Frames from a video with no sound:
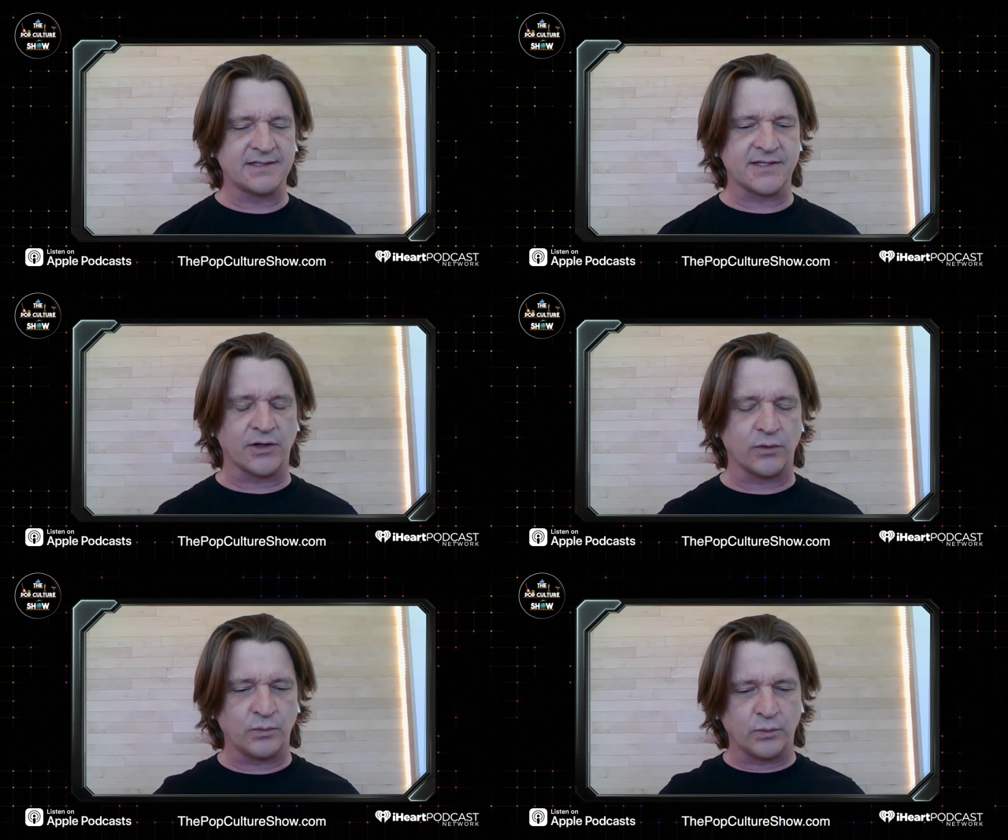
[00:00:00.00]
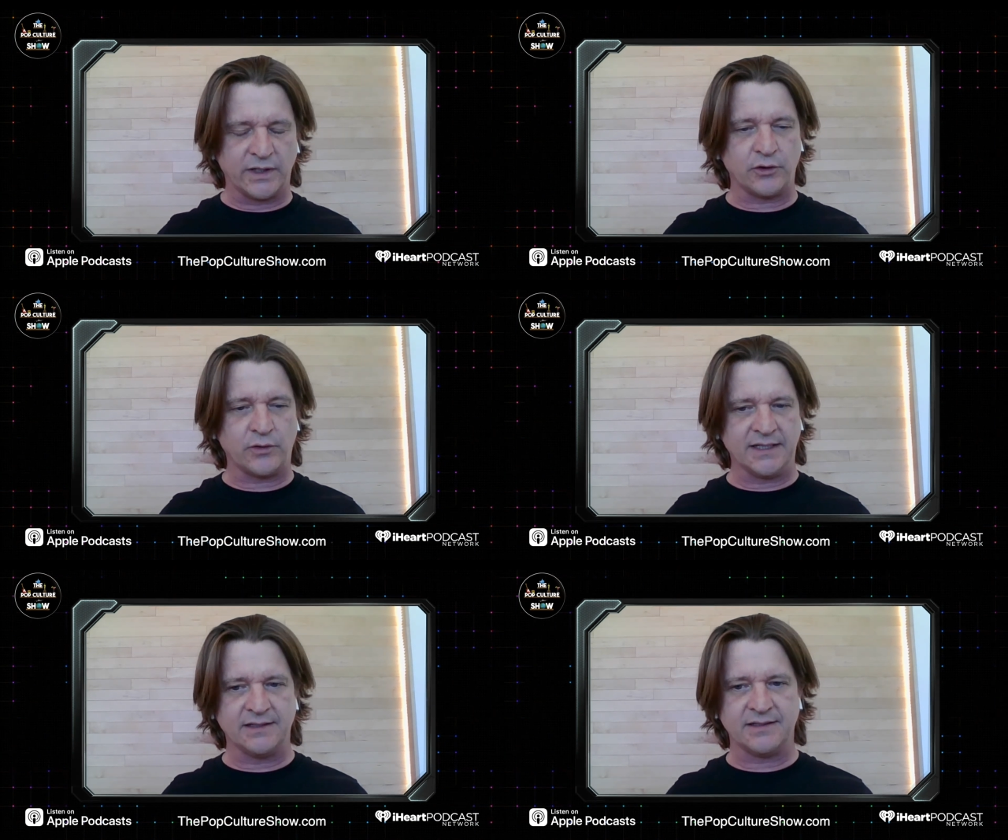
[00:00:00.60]
So when
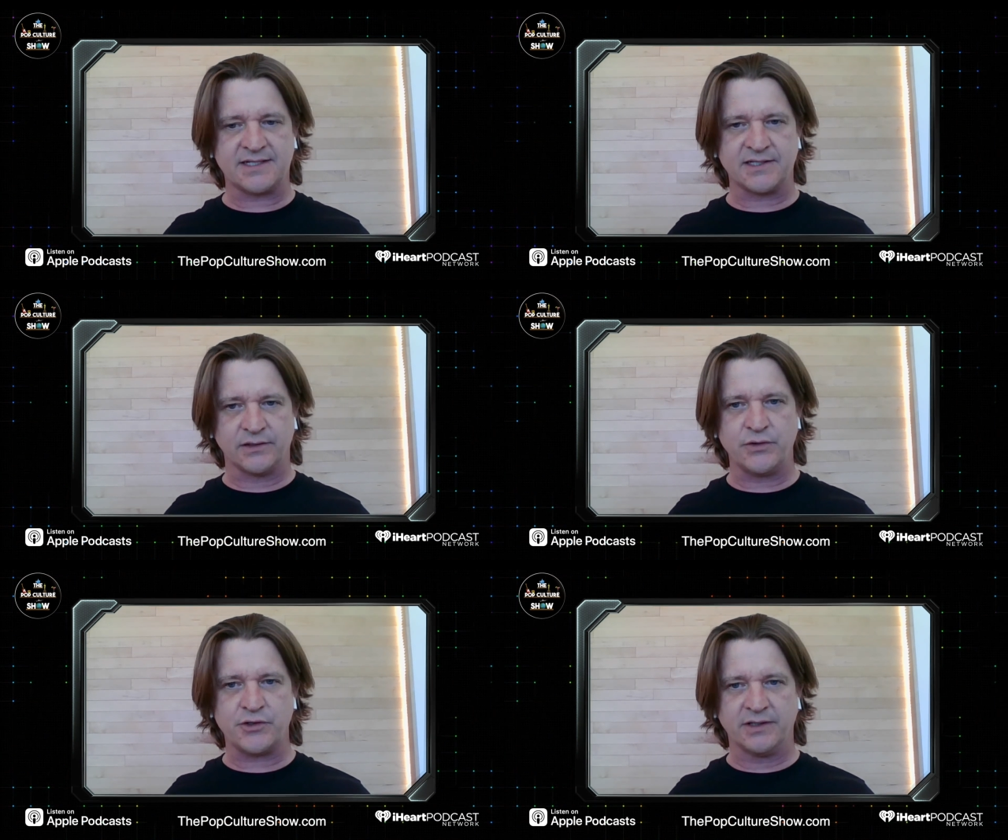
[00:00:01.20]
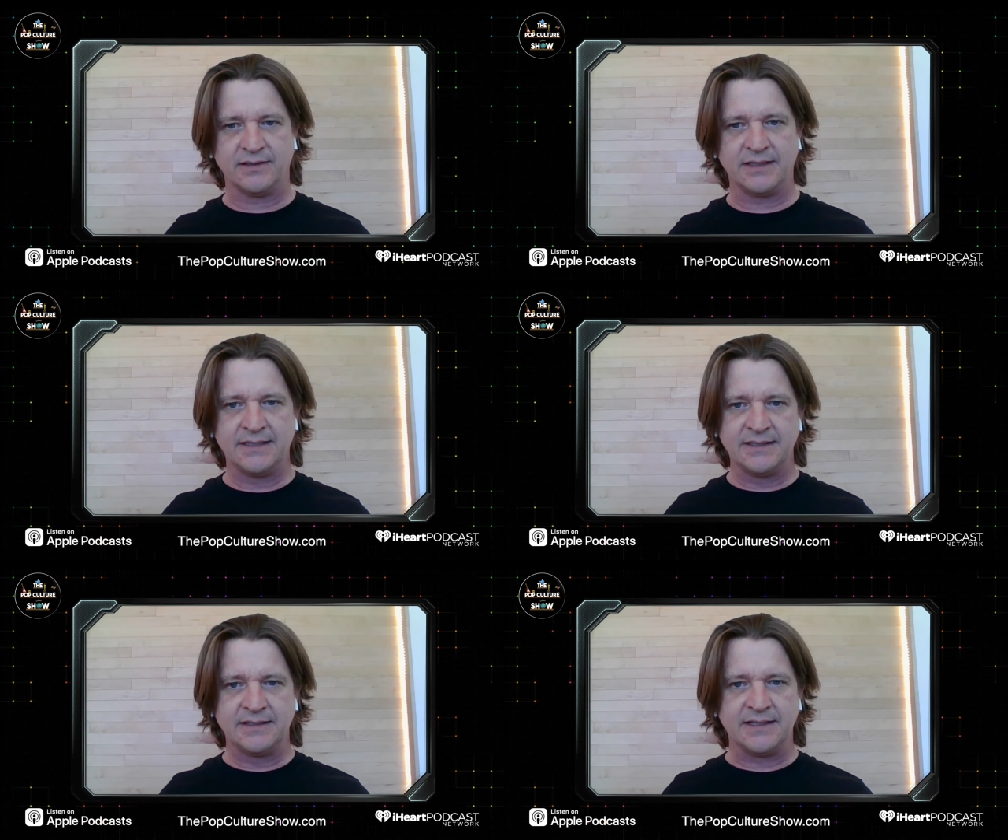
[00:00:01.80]
you're in the solution,
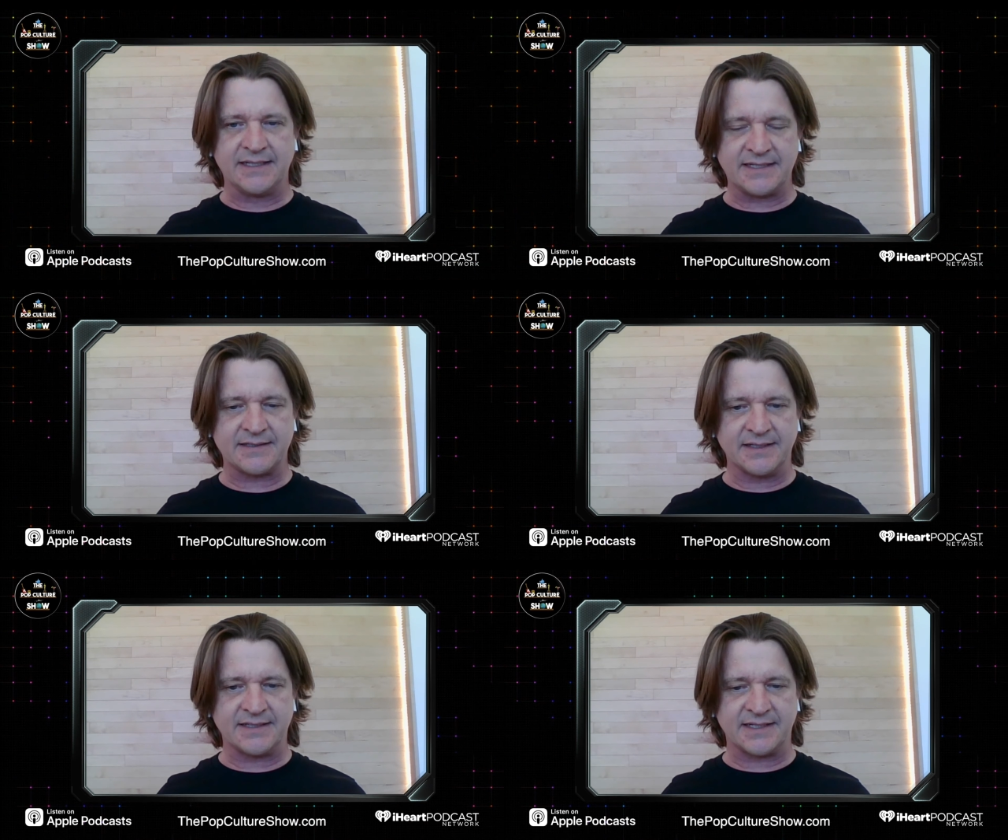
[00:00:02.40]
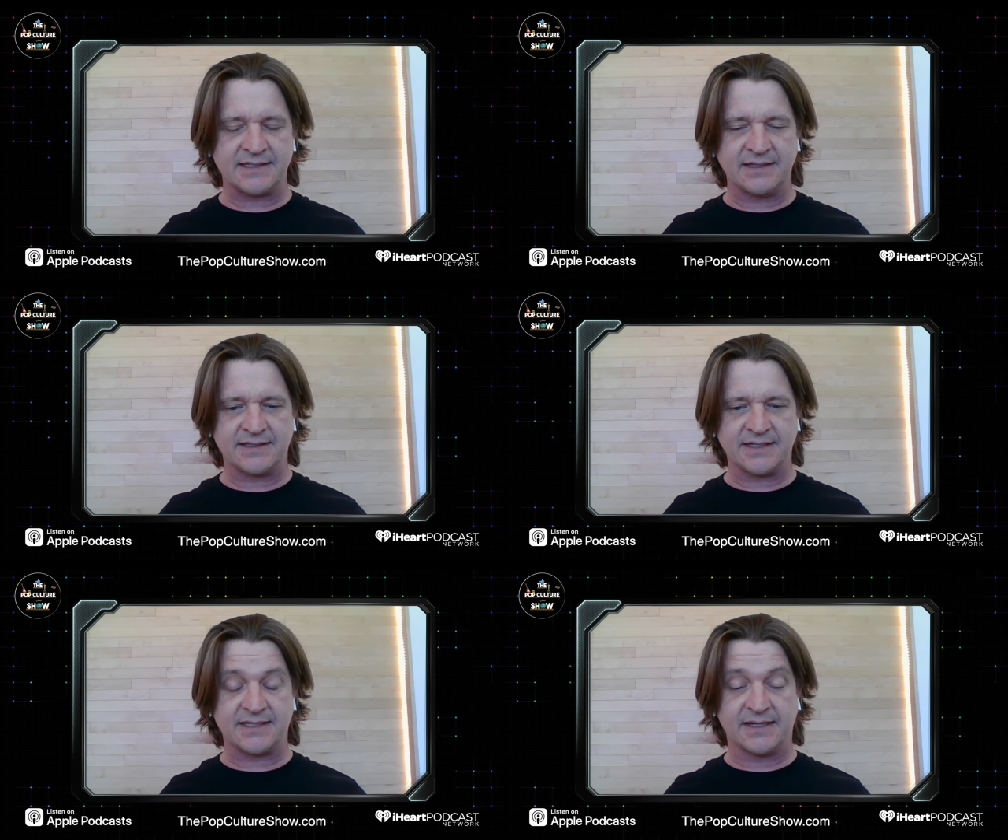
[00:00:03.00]
it's, as I,
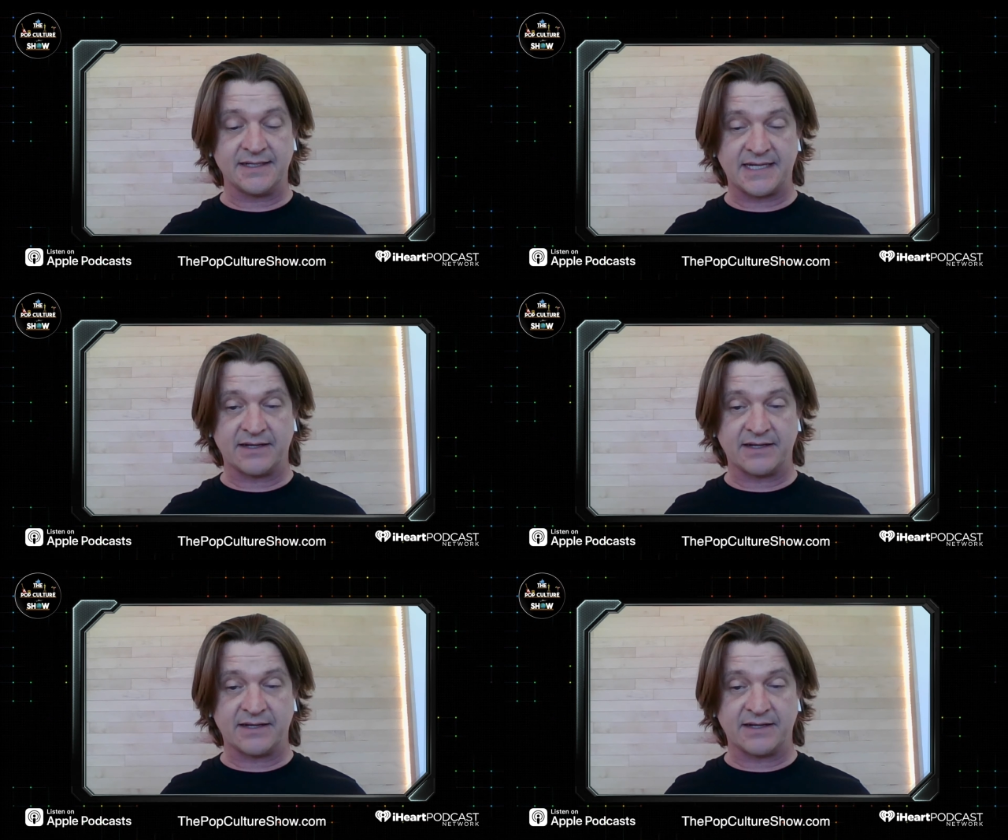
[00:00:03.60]
as I said, it's